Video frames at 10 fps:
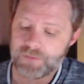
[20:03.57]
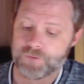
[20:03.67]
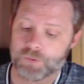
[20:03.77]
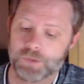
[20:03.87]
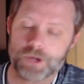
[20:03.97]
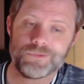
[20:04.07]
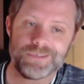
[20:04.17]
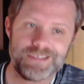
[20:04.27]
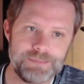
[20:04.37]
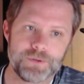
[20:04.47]
If you want to go
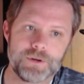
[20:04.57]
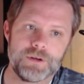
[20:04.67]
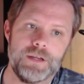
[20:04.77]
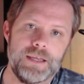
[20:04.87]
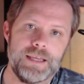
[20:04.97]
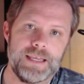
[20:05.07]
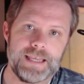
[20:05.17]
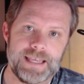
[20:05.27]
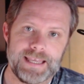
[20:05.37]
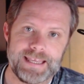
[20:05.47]
deeper
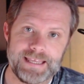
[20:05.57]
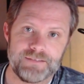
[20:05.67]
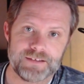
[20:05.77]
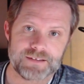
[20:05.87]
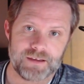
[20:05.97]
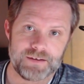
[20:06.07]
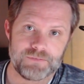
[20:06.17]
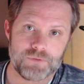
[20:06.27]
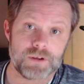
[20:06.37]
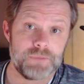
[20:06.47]
in this kind of
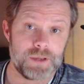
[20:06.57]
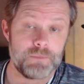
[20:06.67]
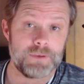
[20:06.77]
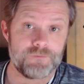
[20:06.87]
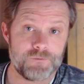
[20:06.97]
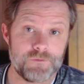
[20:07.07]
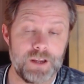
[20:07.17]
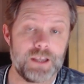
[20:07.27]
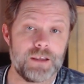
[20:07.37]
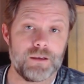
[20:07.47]
work and becoming
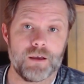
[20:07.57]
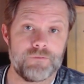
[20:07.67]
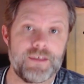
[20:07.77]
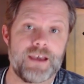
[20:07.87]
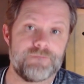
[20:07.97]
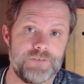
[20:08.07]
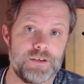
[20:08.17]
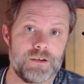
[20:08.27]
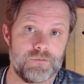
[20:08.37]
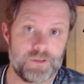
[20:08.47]
free of that
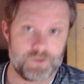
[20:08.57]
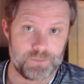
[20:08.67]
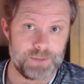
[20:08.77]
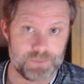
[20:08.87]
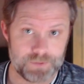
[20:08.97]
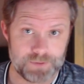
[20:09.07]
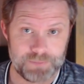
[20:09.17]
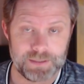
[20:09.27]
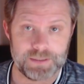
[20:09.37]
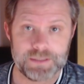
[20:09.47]
fear of other people's
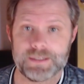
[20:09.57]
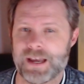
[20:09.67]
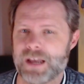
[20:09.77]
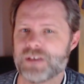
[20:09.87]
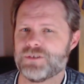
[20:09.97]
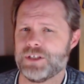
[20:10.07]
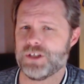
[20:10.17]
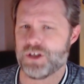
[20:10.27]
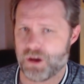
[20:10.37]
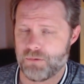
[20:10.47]
opinions and actually
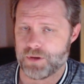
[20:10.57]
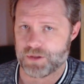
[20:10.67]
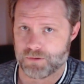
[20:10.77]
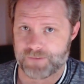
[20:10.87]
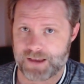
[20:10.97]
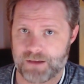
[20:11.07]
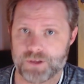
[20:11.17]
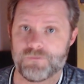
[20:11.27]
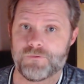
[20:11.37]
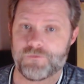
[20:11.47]
knowing your
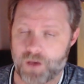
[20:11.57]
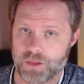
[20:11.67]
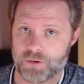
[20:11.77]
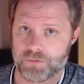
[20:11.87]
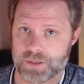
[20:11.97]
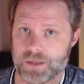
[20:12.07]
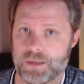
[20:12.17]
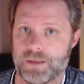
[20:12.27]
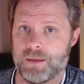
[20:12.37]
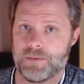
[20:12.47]
value, following
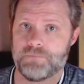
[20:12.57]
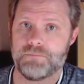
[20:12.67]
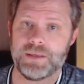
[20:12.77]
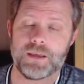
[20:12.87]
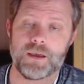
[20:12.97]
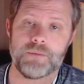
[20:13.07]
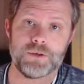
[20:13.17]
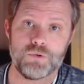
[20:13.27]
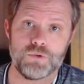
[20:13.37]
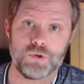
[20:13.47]
it, and becoming
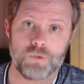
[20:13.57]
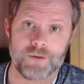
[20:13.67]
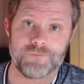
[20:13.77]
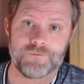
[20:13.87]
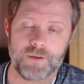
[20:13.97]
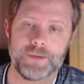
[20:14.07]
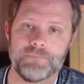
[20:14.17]
who you are from it.